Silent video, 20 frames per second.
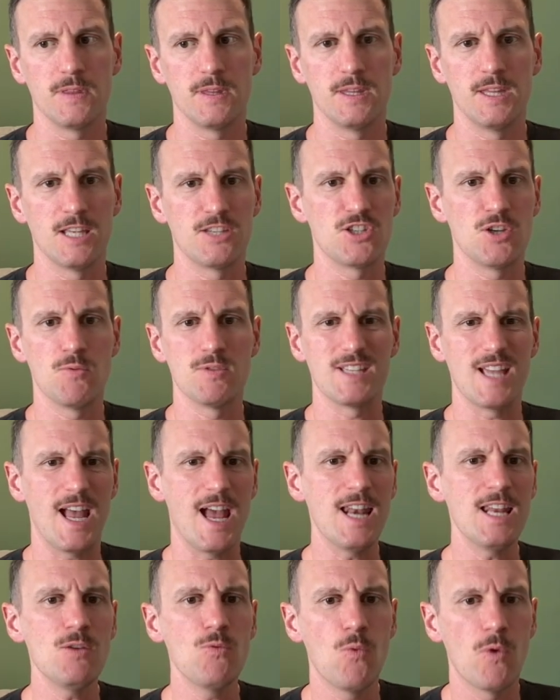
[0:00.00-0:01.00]
that she was
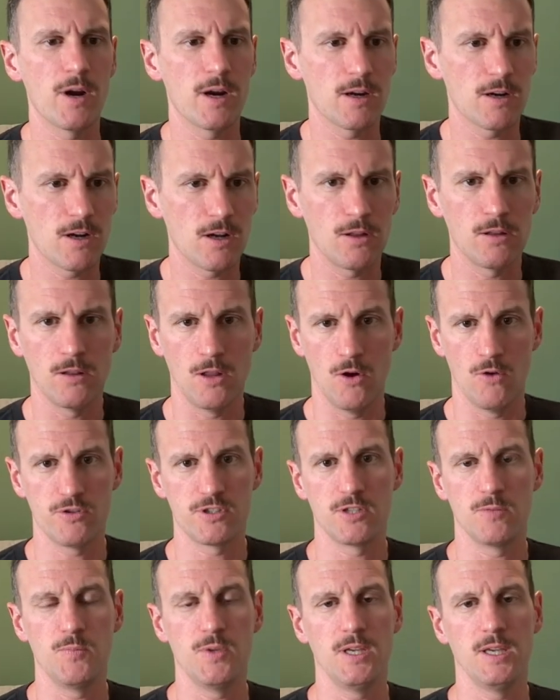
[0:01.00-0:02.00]
anywhere close
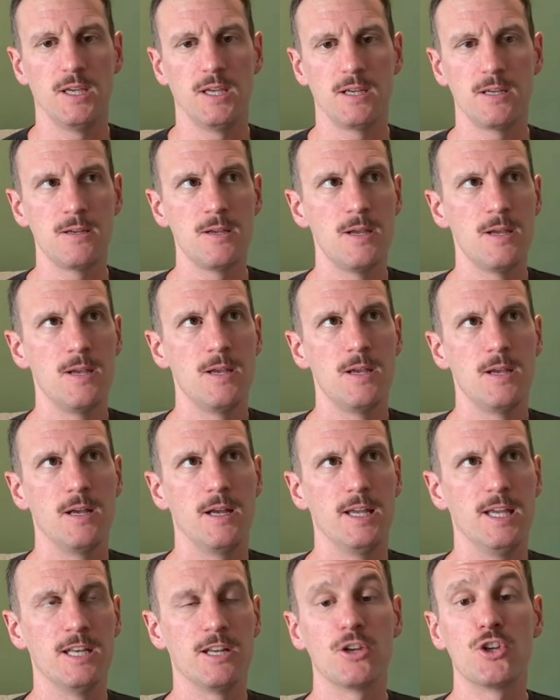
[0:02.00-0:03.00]
to being
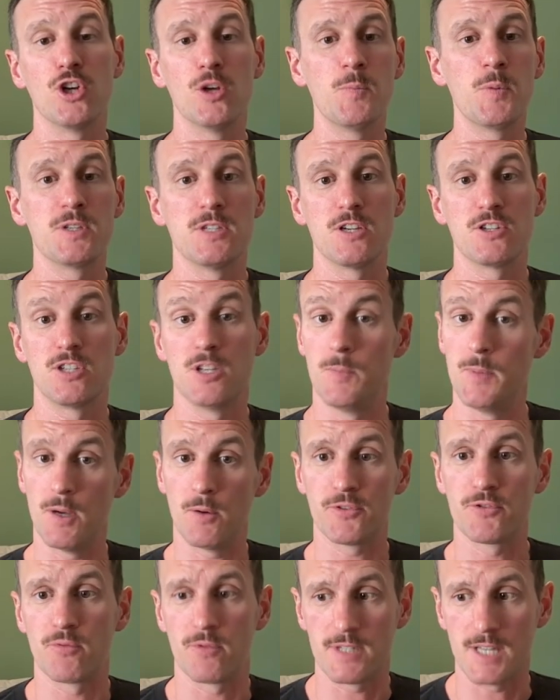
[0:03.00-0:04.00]
in a good position to be
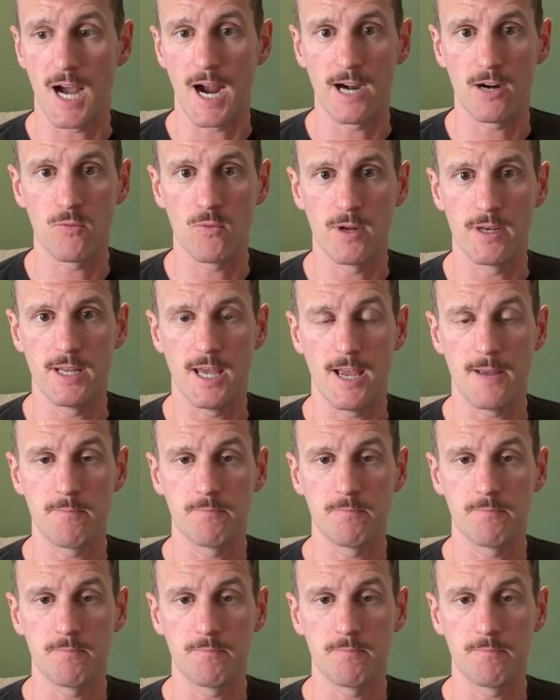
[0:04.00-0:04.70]
able to retire one day.